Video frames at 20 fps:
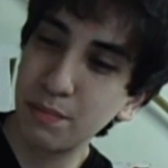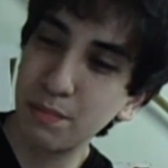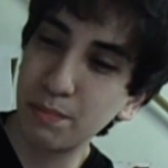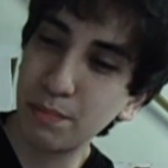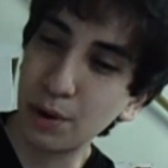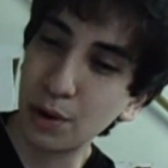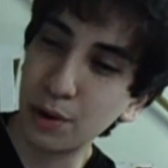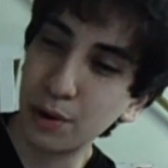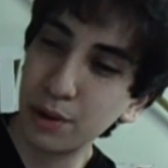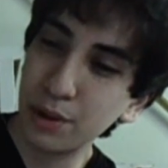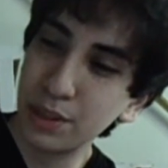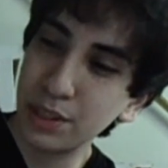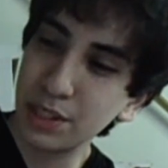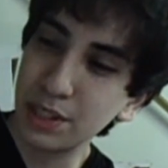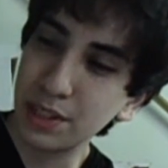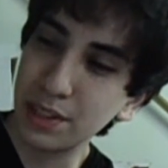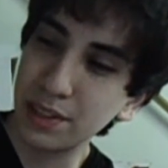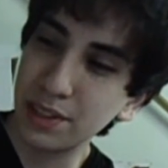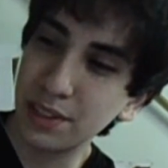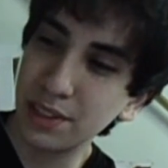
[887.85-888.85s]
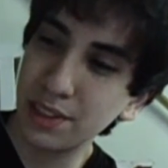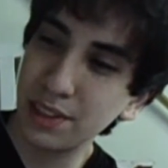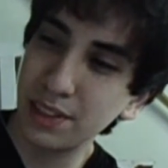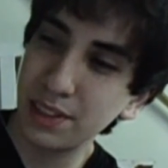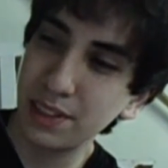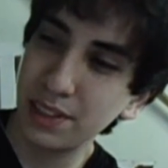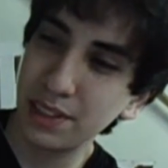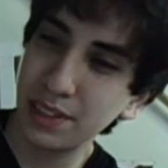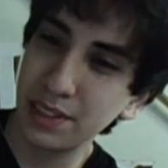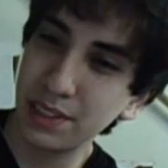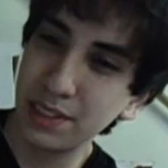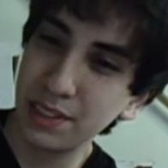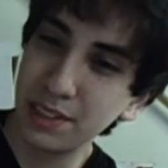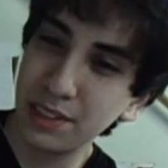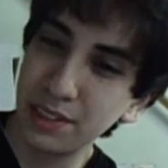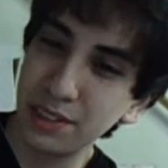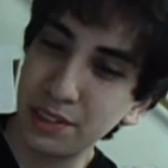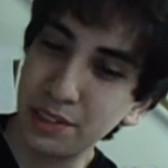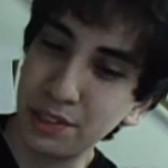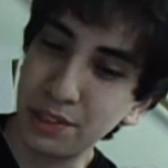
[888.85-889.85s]
birds and
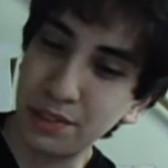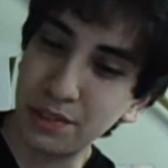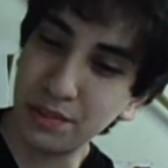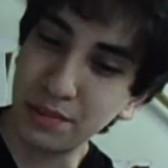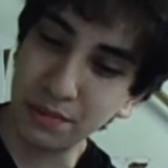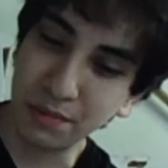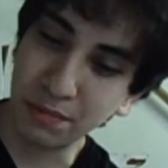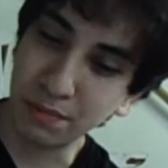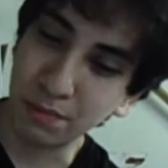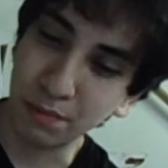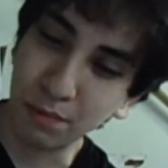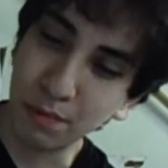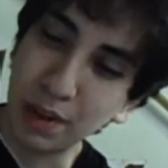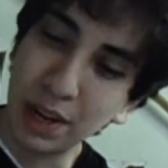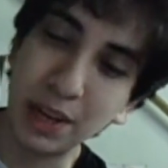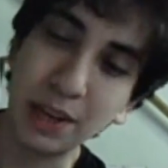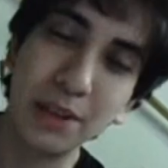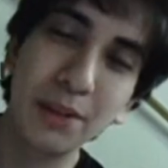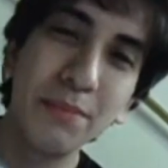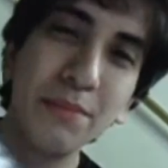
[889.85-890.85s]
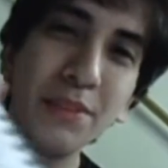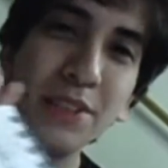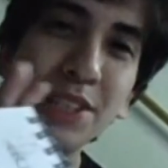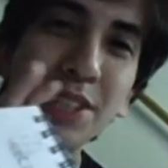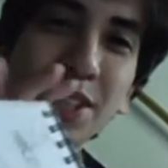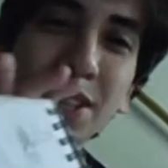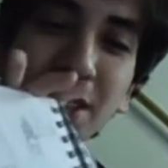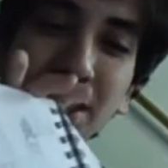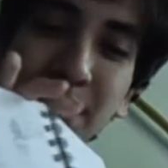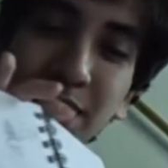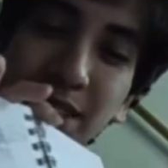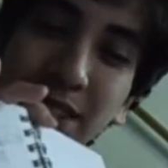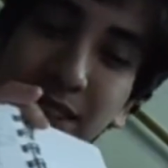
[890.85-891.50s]
just random shit.